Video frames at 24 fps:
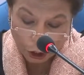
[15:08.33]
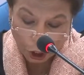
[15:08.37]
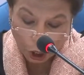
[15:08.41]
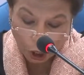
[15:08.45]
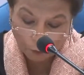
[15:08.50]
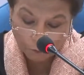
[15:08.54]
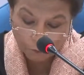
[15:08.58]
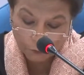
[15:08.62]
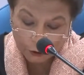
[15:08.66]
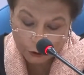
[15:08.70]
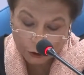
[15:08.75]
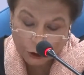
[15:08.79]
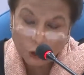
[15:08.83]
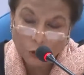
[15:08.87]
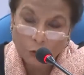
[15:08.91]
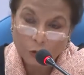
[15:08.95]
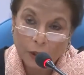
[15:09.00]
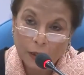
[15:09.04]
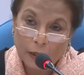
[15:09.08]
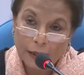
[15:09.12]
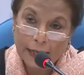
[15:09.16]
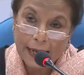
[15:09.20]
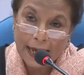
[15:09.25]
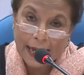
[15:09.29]
of the
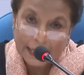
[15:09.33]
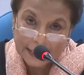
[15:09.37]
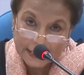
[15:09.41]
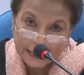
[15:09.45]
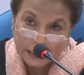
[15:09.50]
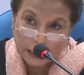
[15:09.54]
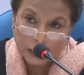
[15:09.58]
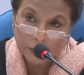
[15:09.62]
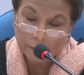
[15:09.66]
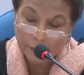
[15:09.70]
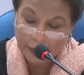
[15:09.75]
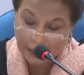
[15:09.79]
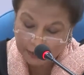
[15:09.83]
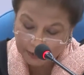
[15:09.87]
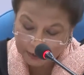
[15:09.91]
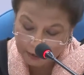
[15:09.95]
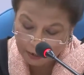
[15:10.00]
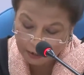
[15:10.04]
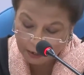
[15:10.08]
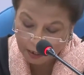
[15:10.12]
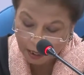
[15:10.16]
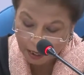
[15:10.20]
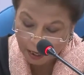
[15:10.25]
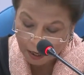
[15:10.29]
total
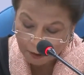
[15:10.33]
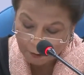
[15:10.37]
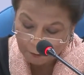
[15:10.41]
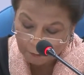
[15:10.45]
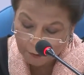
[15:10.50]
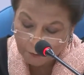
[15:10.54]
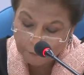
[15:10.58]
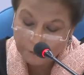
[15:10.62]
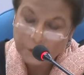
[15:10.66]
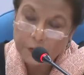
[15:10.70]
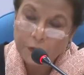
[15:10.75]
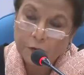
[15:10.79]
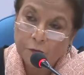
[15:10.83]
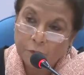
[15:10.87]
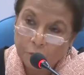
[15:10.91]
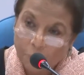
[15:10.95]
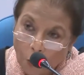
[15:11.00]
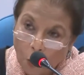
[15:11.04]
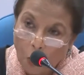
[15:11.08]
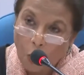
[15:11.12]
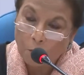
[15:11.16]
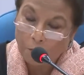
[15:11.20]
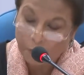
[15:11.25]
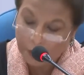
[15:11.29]
estimated
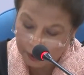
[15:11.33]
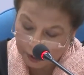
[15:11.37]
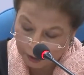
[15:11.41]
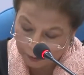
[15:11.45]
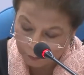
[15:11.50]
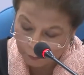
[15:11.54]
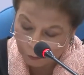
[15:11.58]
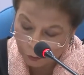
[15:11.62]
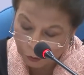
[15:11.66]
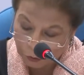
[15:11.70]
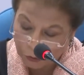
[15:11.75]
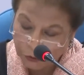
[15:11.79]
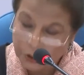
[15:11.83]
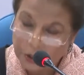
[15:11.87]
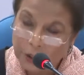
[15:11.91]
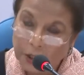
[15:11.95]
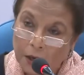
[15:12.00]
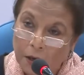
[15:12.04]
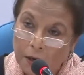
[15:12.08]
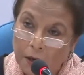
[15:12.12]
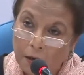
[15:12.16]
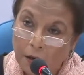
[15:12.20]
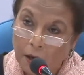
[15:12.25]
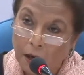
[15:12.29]
54 million votes
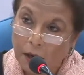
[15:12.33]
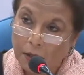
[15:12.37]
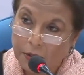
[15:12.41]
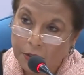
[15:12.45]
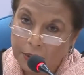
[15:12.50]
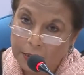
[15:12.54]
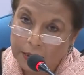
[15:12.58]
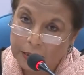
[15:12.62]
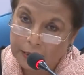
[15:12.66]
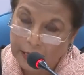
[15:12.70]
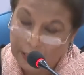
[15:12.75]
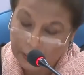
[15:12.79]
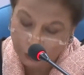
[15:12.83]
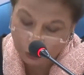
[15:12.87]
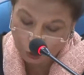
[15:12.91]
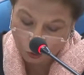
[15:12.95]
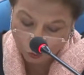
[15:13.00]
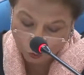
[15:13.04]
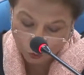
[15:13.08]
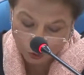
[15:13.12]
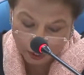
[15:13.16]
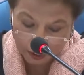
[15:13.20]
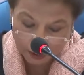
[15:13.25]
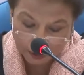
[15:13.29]
cast
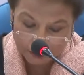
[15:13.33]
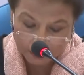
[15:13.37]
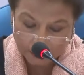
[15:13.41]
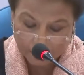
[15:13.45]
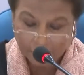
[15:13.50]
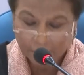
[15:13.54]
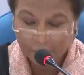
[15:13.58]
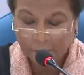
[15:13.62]
nationwide.